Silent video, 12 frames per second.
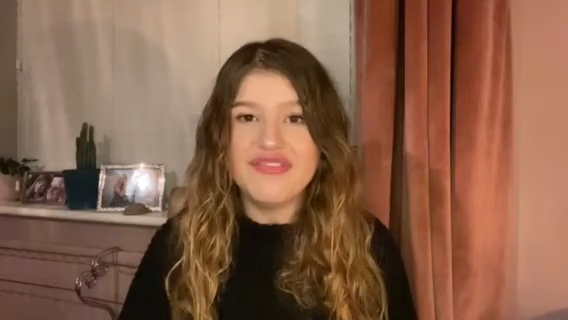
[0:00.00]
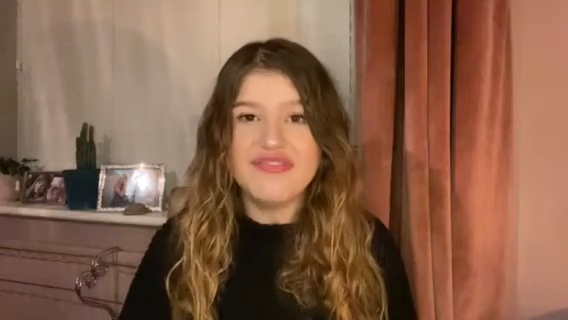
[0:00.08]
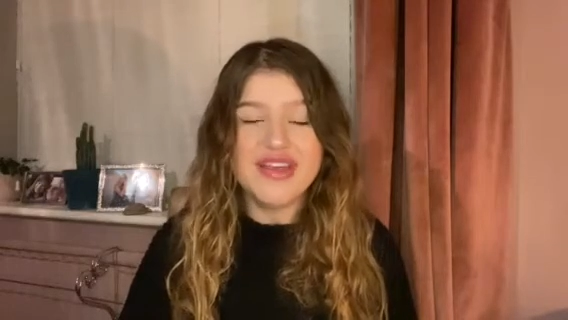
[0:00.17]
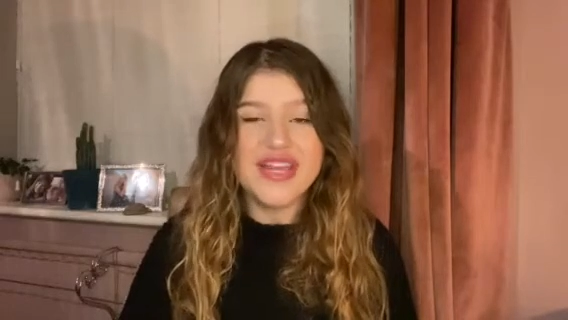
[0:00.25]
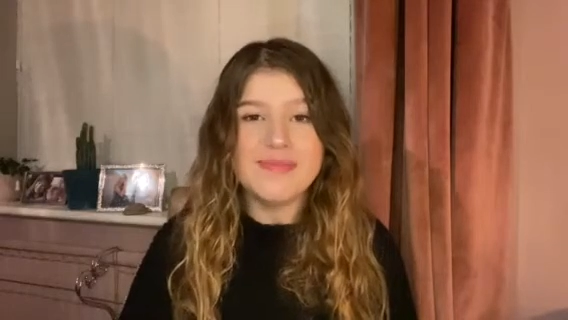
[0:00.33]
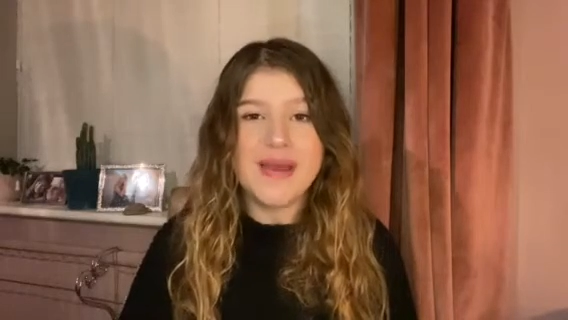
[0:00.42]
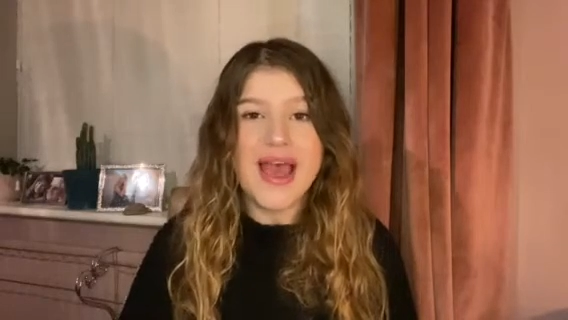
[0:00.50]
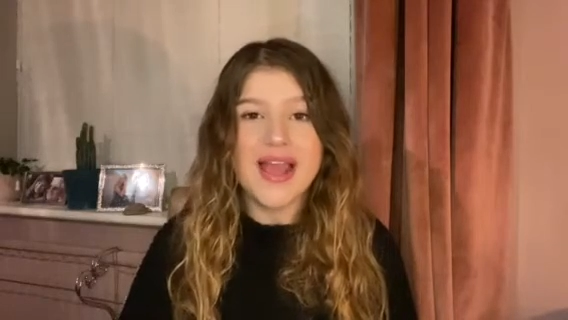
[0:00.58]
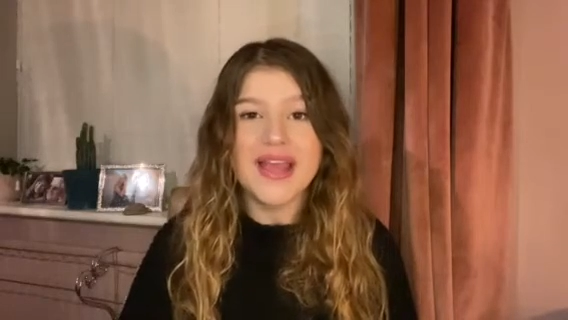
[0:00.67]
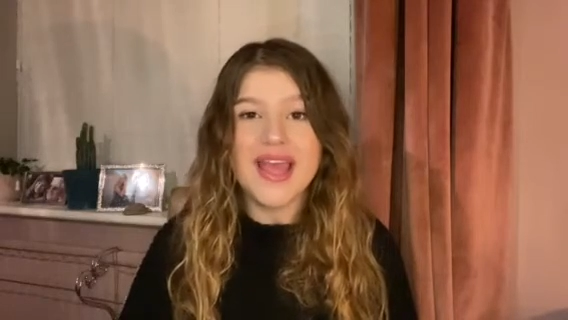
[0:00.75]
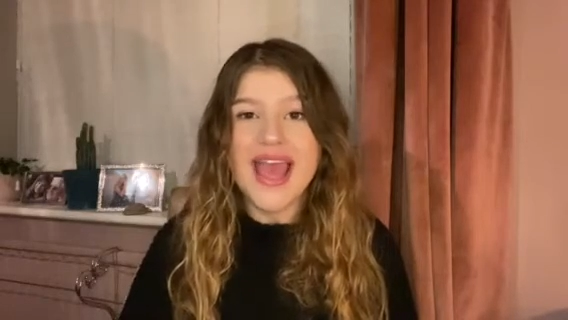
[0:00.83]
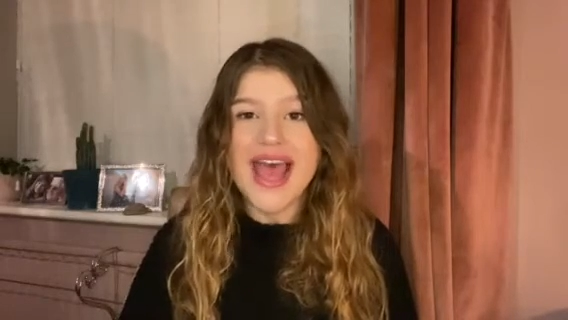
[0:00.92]

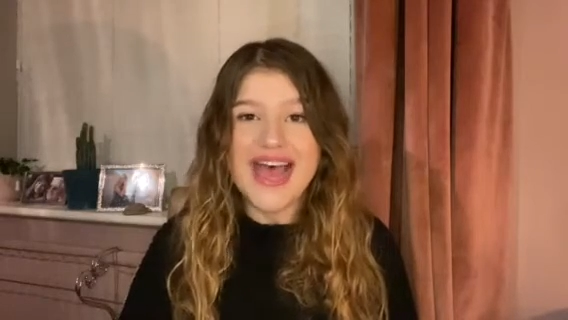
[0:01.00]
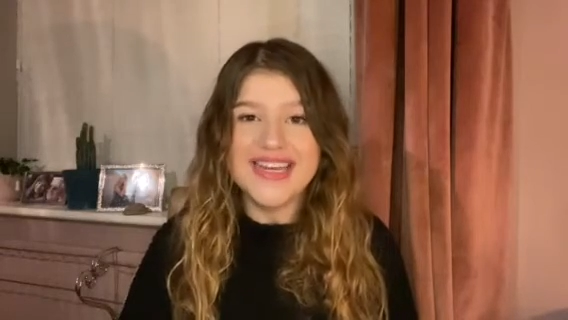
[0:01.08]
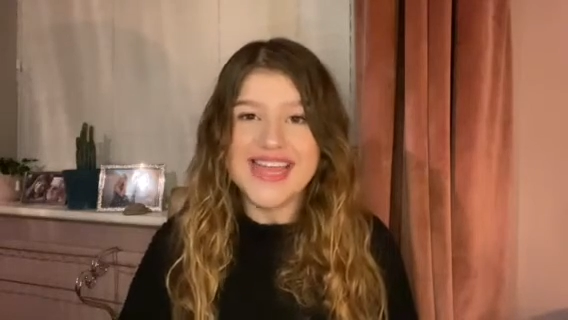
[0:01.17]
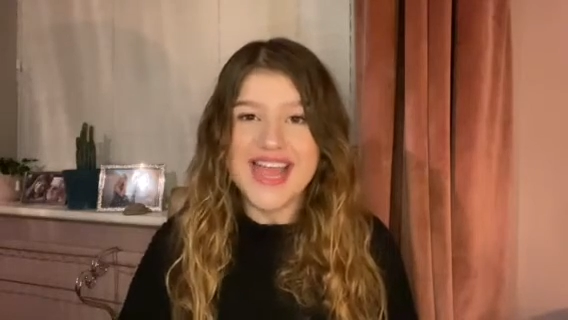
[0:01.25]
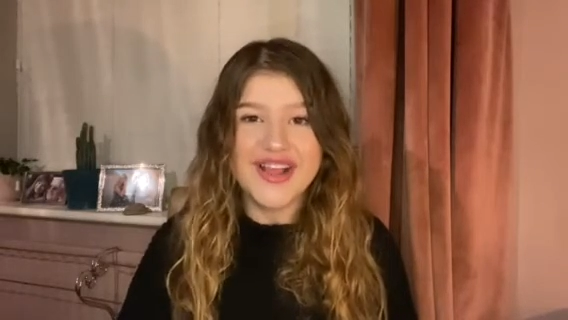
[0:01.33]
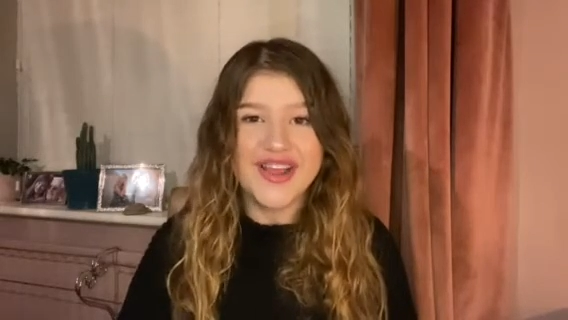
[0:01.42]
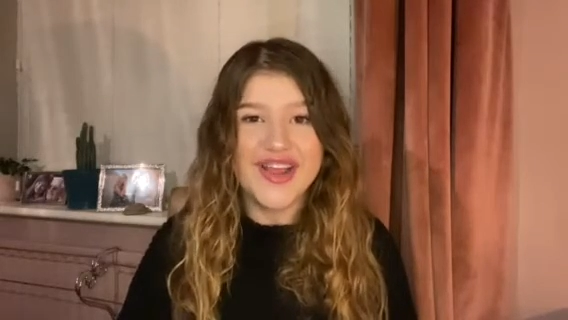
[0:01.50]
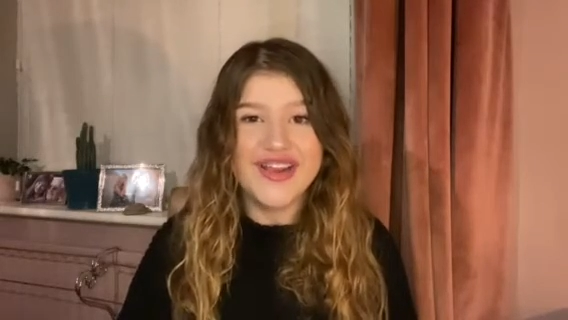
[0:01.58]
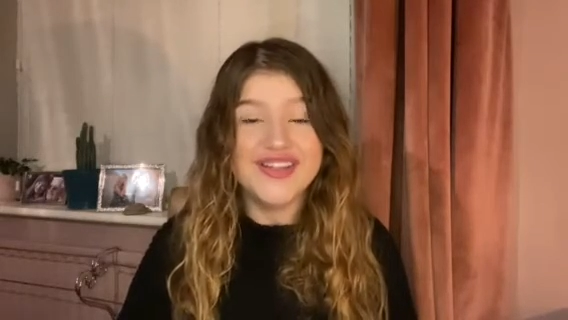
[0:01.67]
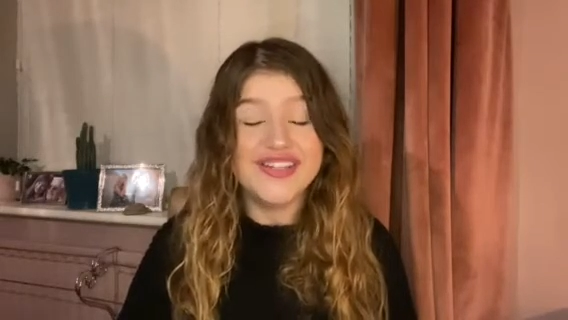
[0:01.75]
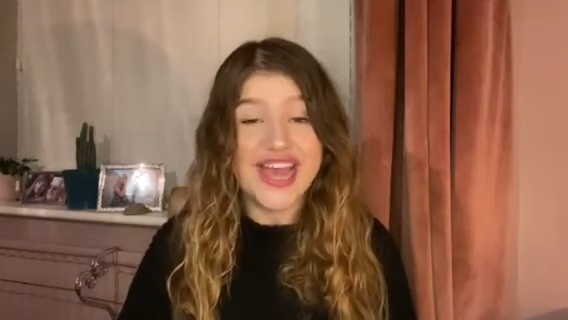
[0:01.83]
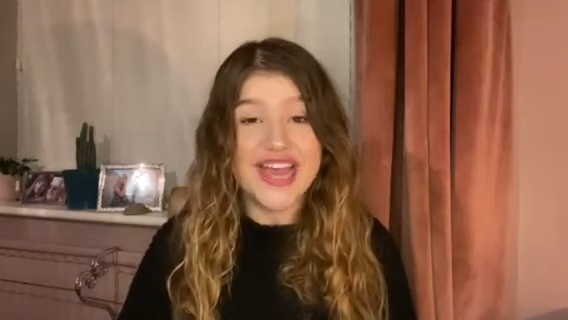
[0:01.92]

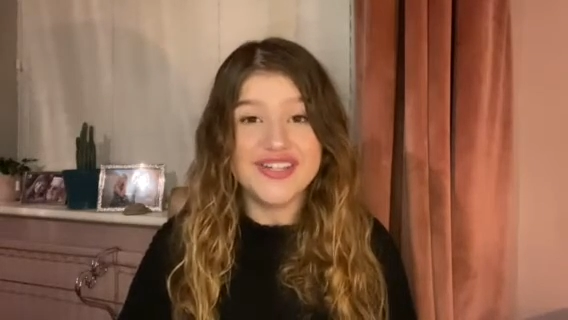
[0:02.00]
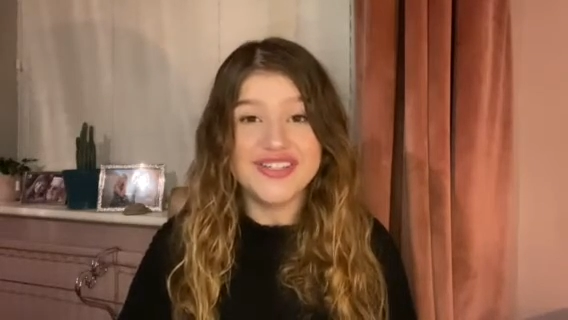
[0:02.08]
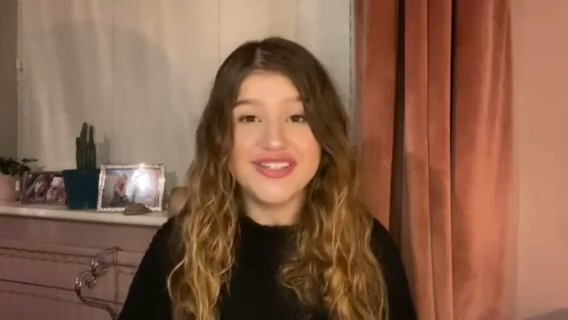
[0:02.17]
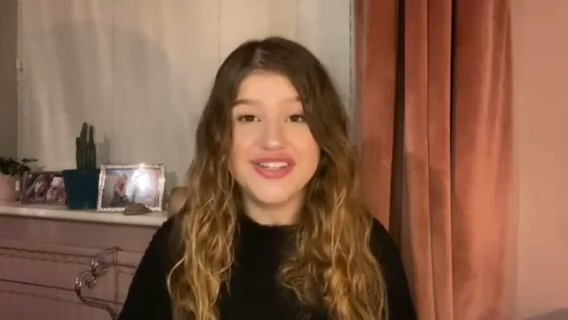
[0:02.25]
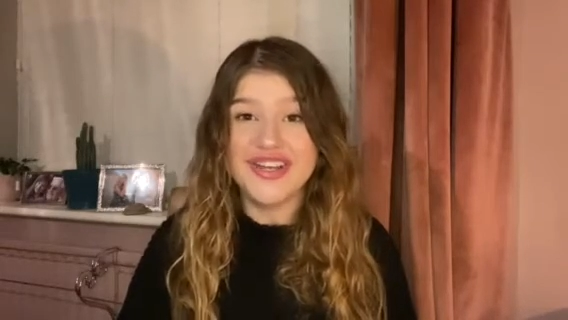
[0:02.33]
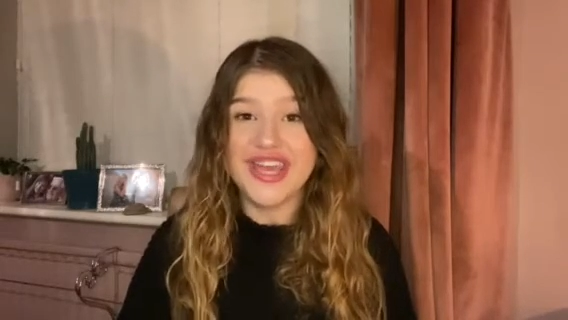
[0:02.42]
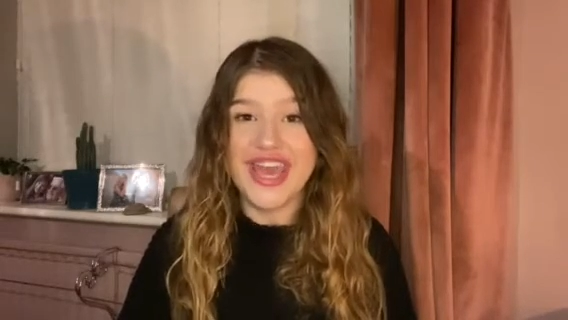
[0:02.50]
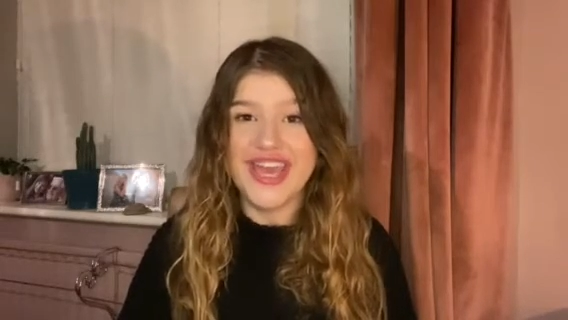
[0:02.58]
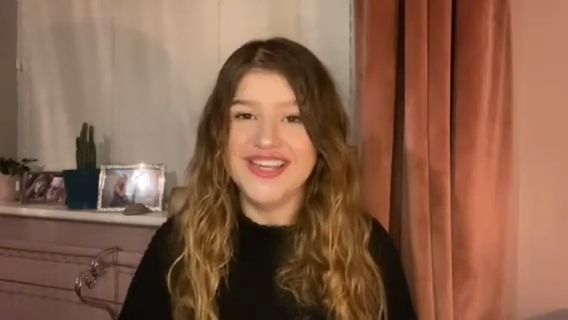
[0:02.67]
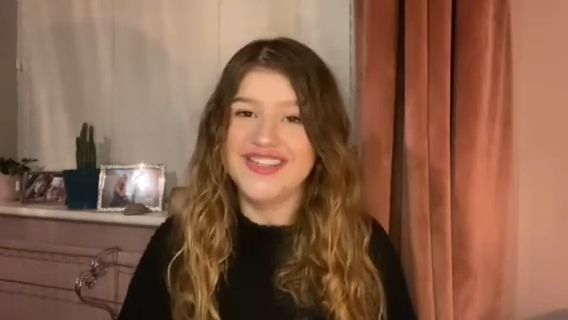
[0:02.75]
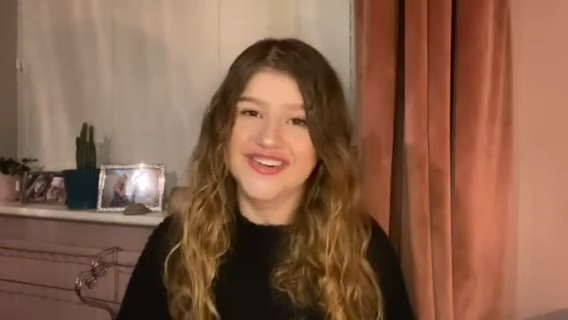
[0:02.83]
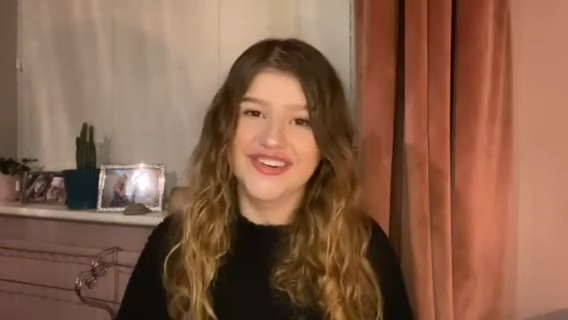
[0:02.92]

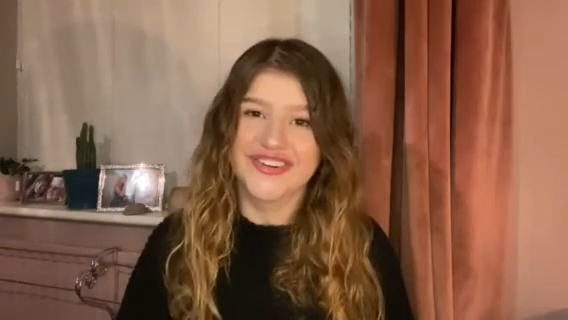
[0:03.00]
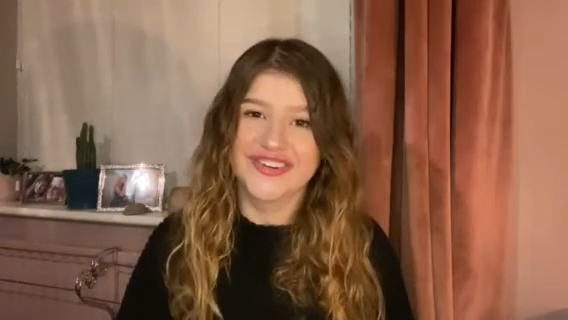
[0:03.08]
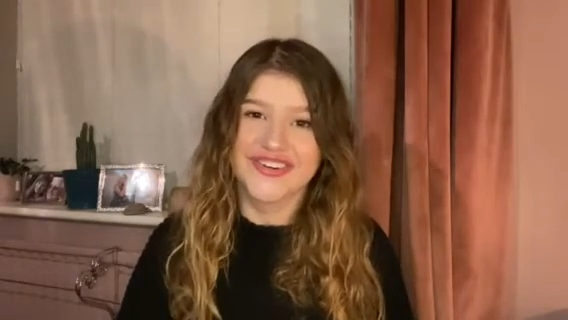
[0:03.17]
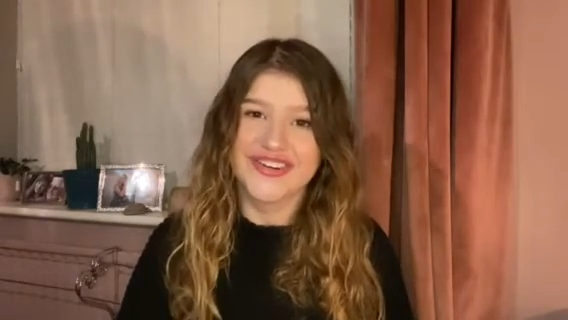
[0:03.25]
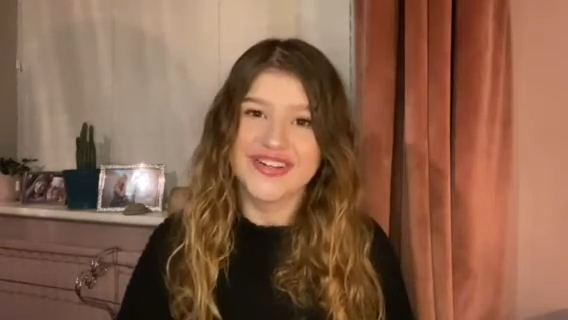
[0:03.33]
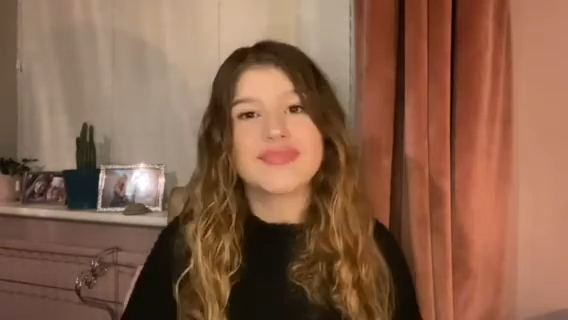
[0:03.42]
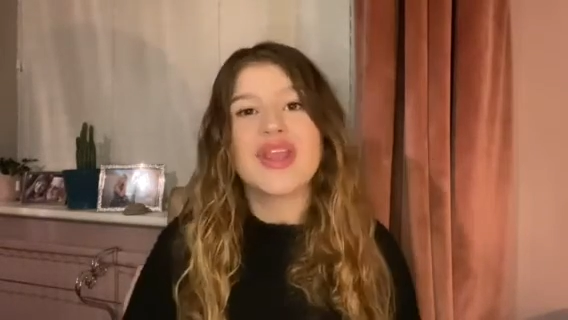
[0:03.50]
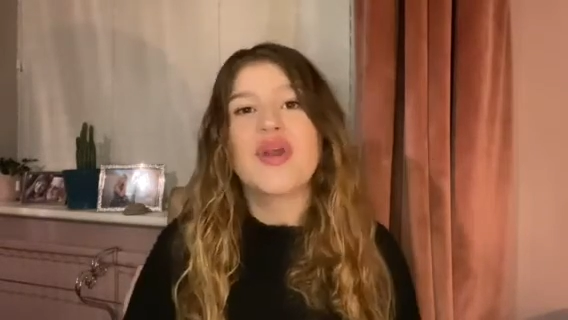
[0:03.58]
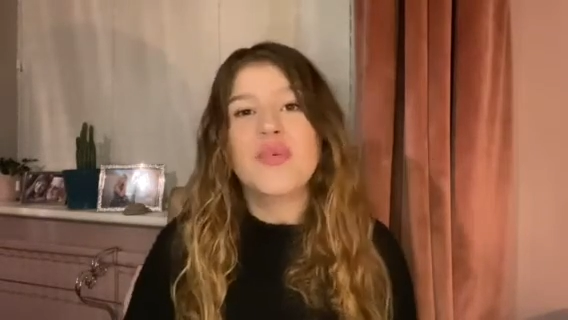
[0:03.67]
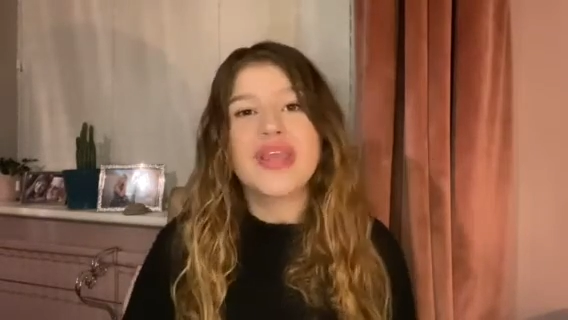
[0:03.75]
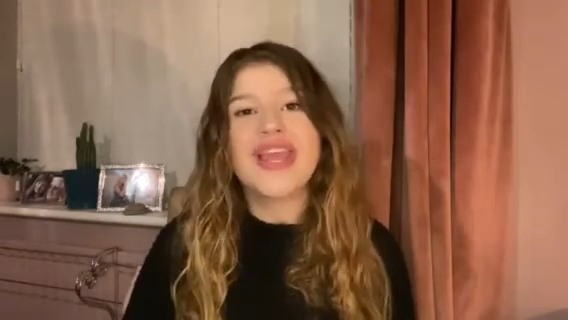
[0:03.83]
feedback@echo-uk.org. We